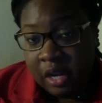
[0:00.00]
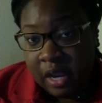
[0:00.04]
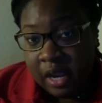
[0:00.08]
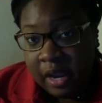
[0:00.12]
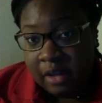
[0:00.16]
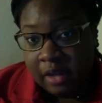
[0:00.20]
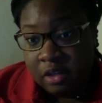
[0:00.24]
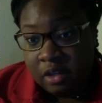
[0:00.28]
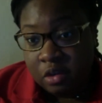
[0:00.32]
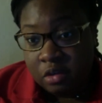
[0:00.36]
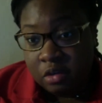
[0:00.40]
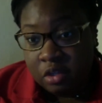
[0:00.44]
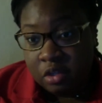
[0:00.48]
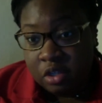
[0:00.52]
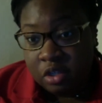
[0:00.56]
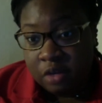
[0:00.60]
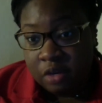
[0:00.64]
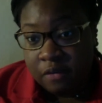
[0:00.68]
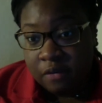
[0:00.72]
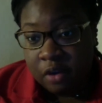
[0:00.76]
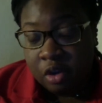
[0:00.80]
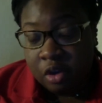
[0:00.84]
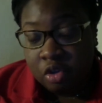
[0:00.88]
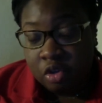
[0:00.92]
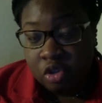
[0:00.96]
at doses of
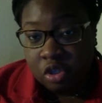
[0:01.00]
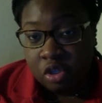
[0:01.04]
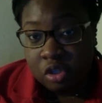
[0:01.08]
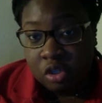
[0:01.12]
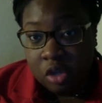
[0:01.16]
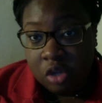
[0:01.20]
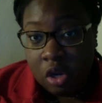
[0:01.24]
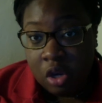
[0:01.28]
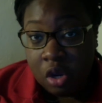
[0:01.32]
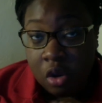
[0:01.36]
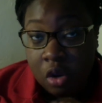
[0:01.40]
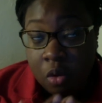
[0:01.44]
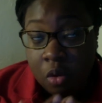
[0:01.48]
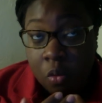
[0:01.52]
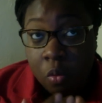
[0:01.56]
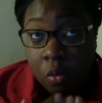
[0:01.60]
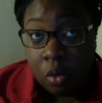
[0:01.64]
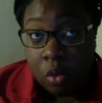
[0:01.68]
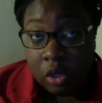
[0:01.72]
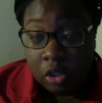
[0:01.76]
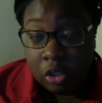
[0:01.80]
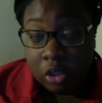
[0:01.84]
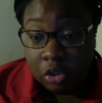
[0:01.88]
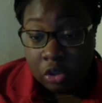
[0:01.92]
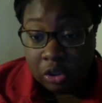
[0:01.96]

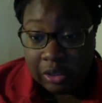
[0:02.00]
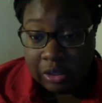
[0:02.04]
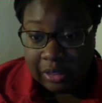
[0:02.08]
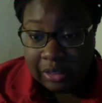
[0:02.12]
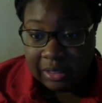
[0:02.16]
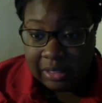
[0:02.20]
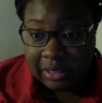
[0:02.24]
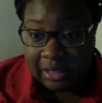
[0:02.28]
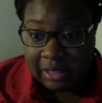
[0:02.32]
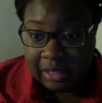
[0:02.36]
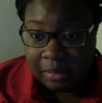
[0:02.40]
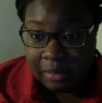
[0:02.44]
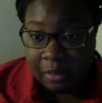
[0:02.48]
160